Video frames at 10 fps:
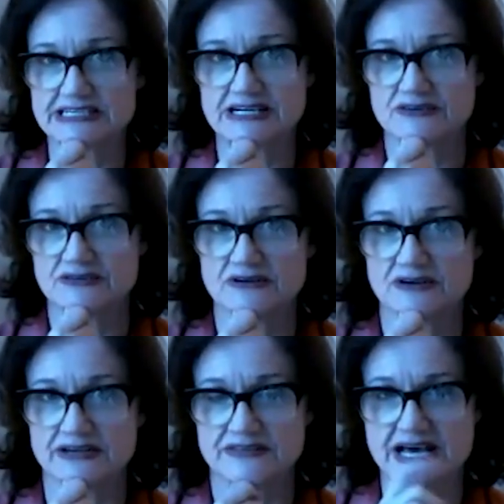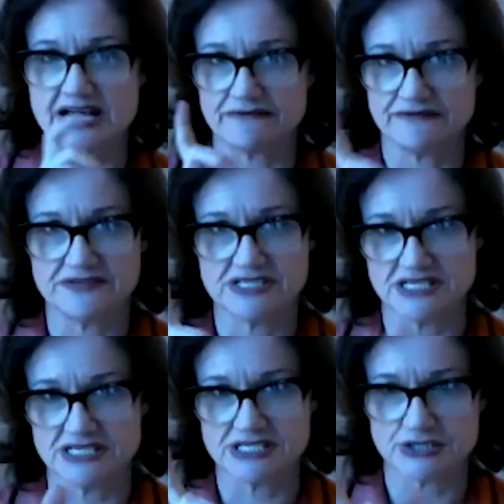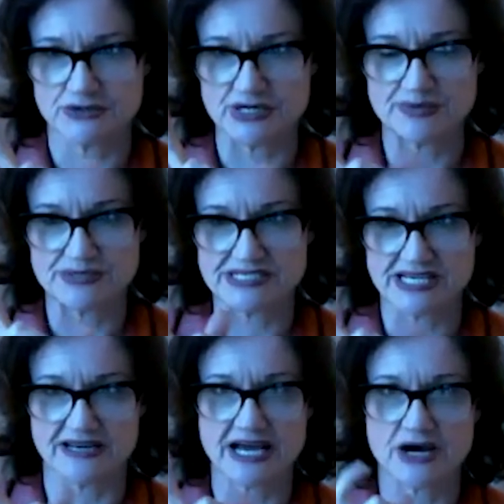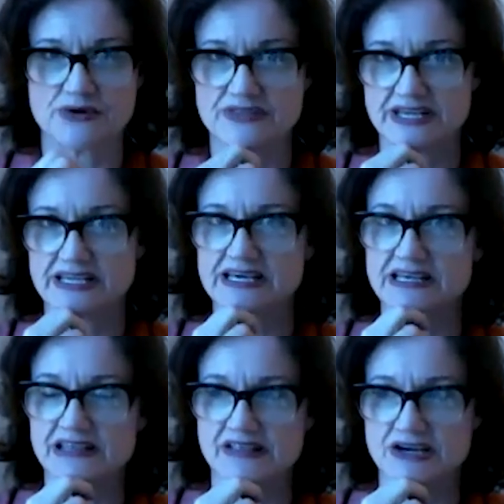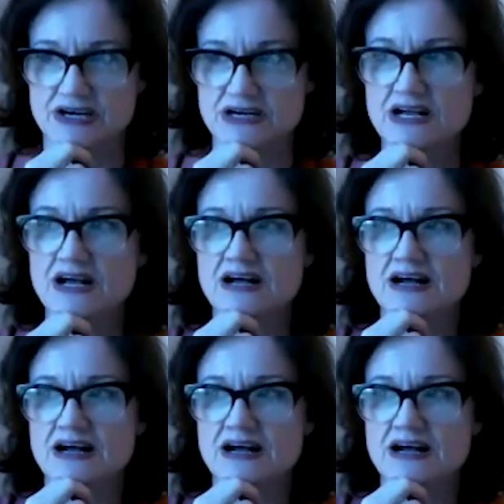down on that 15 to 30%. How are they getting there?